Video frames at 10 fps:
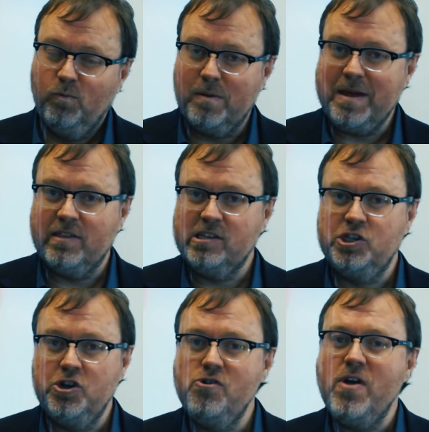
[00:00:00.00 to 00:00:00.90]
What about
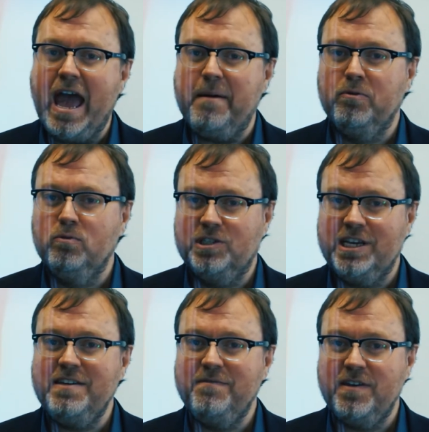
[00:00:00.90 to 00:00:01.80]
this new Apple
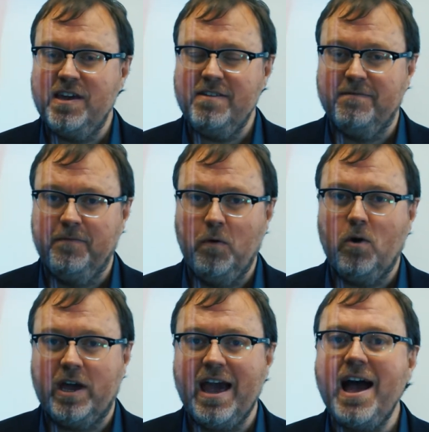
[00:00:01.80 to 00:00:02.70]
TV
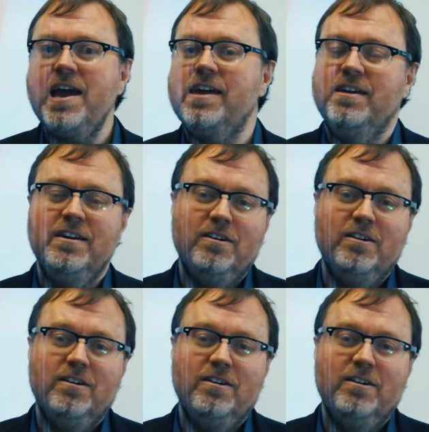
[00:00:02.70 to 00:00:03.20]
4K?